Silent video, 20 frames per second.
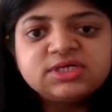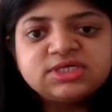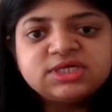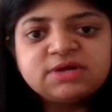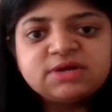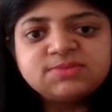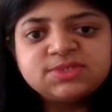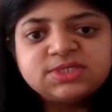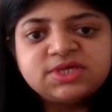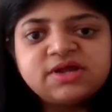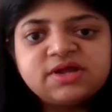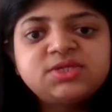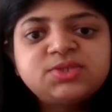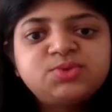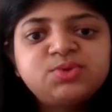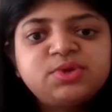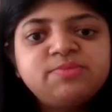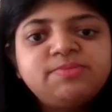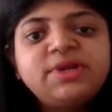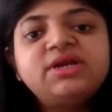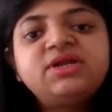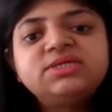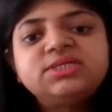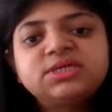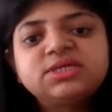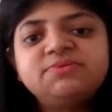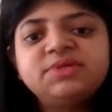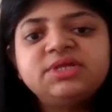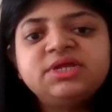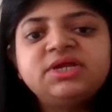workers themselves will be
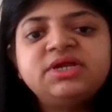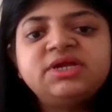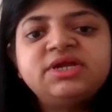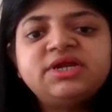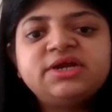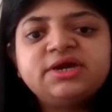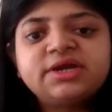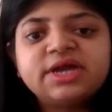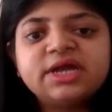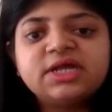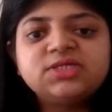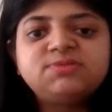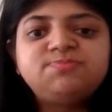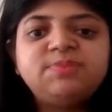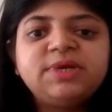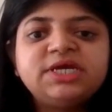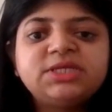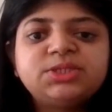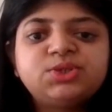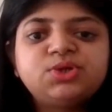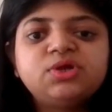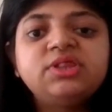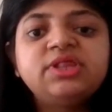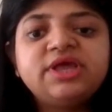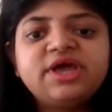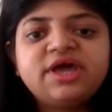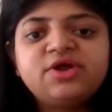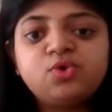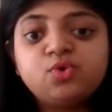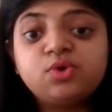discriminated against based on
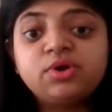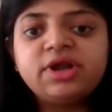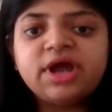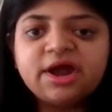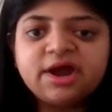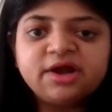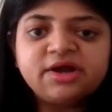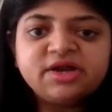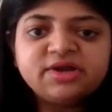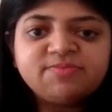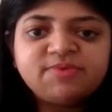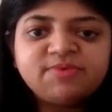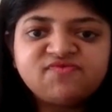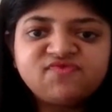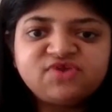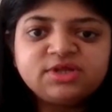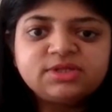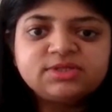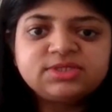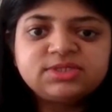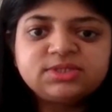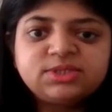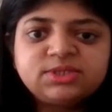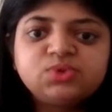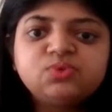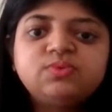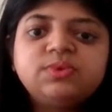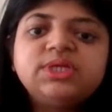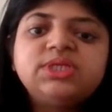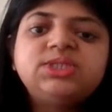their own dietary
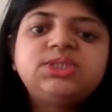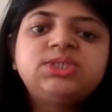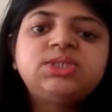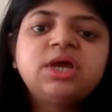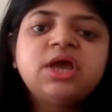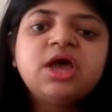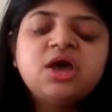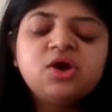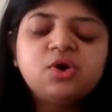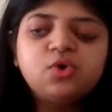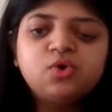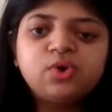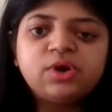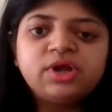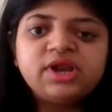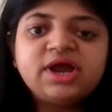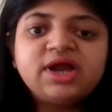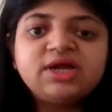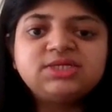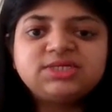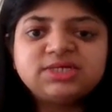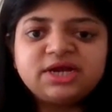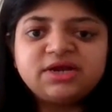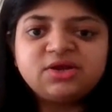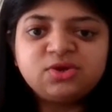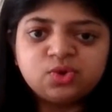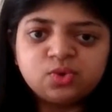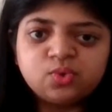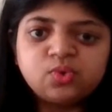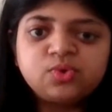preferences, to which Goyal had
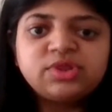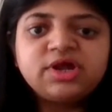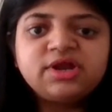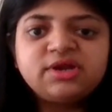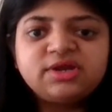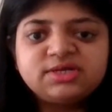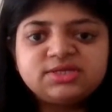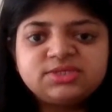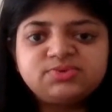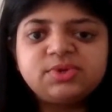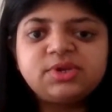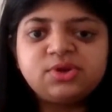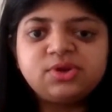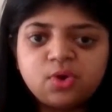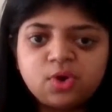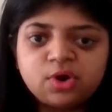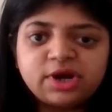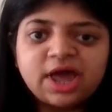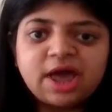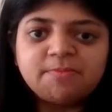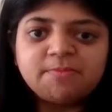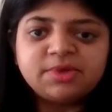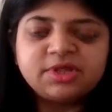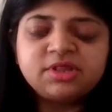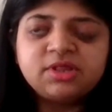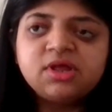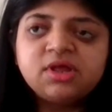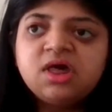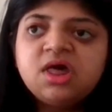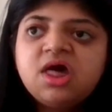said no, that this will not
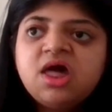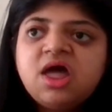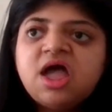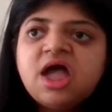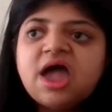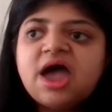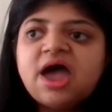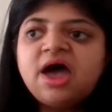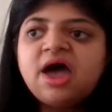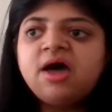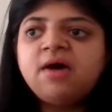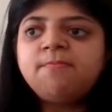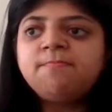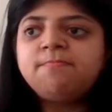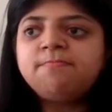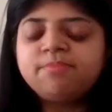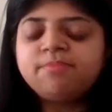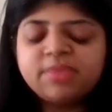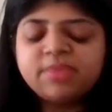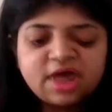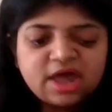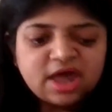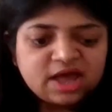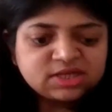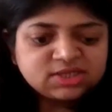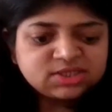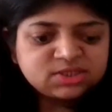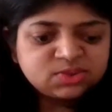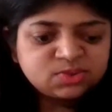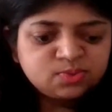happen, um,
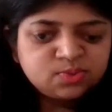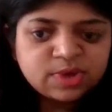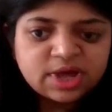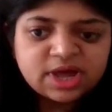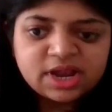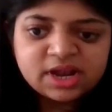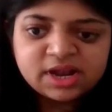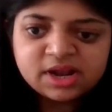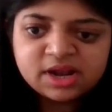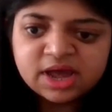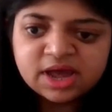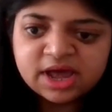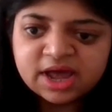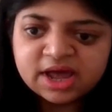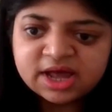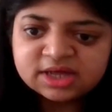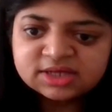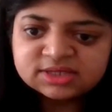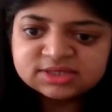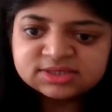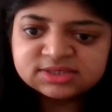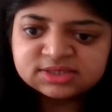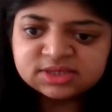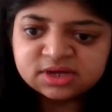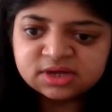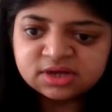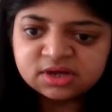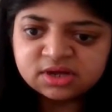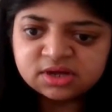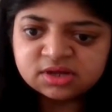as well as
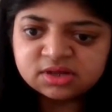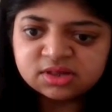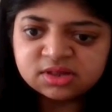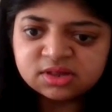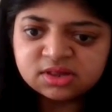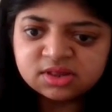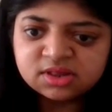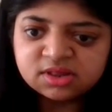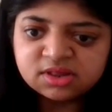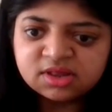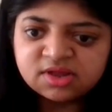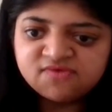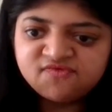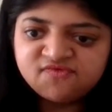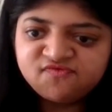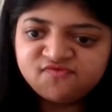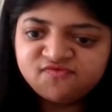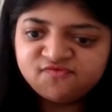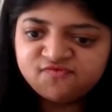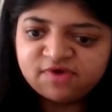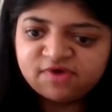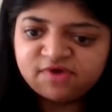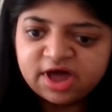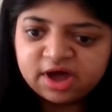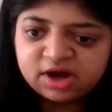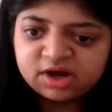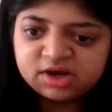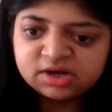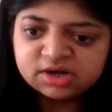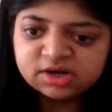uh, the
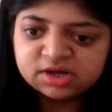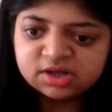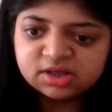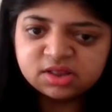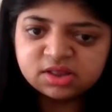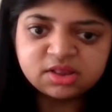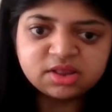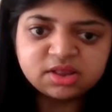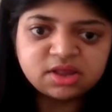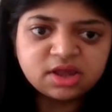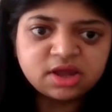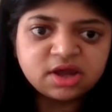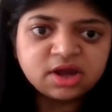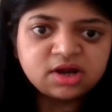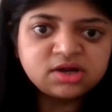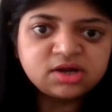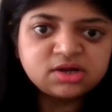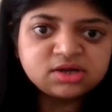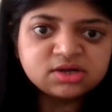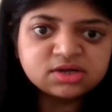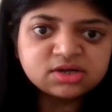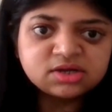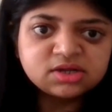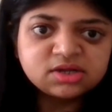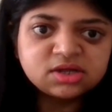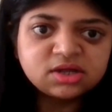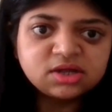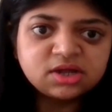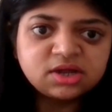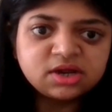fact that,
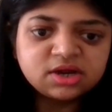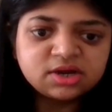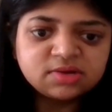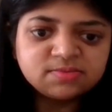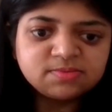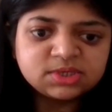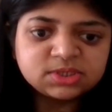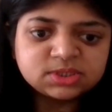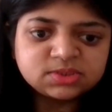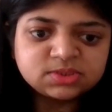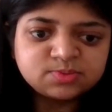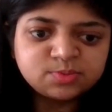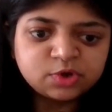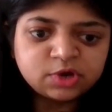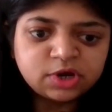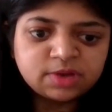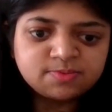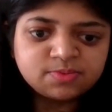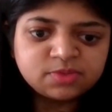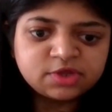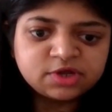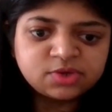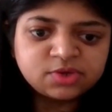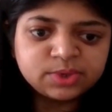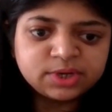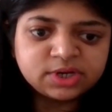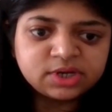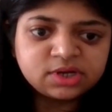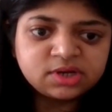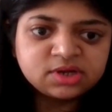let me just pull up the
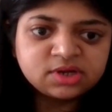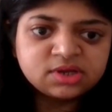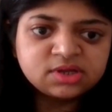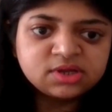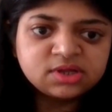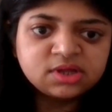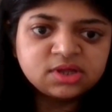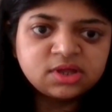tweet.